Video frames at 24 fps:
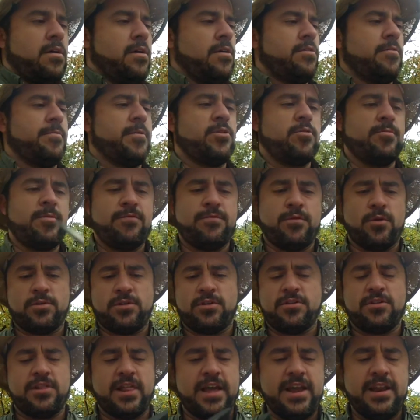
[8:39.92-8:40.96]
So I mentioned before, the
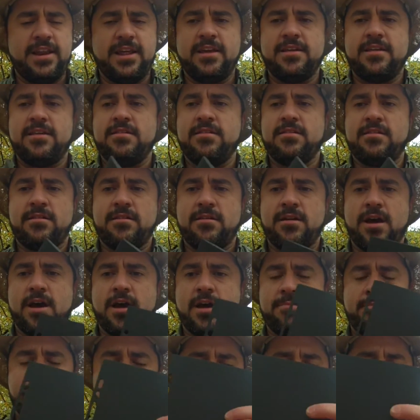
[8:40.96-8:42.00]
Slate is
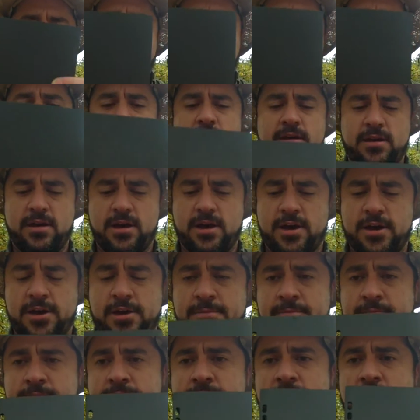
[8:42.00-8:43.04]
pretty big. I
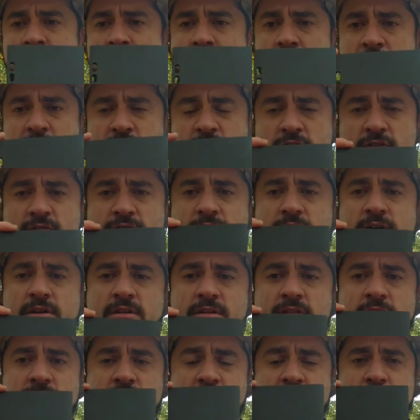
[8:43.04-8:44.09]
mean, just
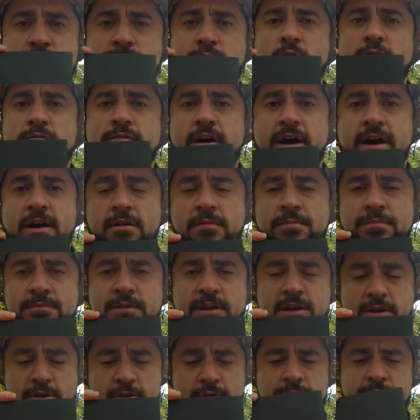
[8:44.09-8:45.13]
this profile
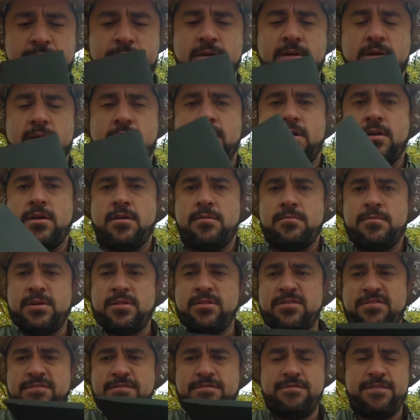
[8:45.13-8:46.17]
here, but
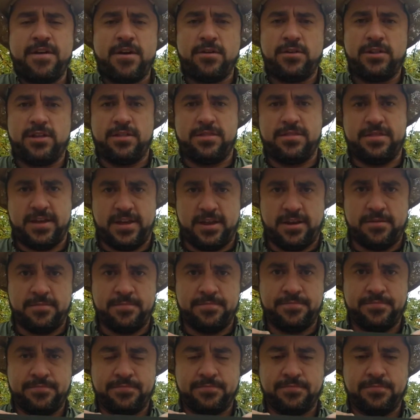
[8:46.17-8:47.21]
it's fairly thin,
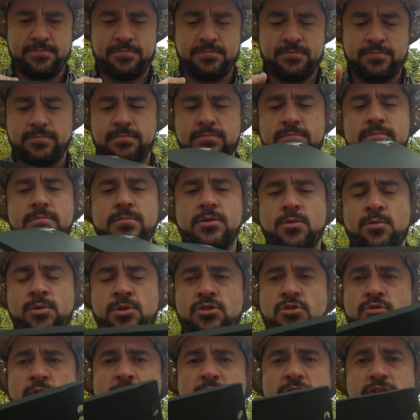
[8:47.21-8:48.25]
which
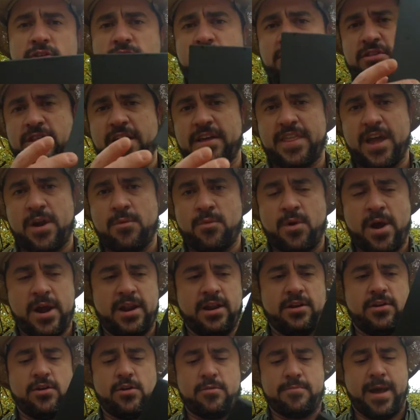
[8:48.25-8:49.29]
is great because you can just slide that right
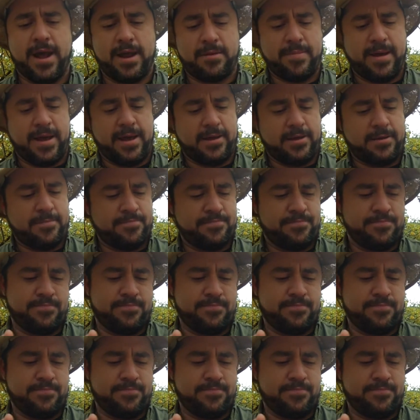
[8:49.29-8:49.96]
into your backpack.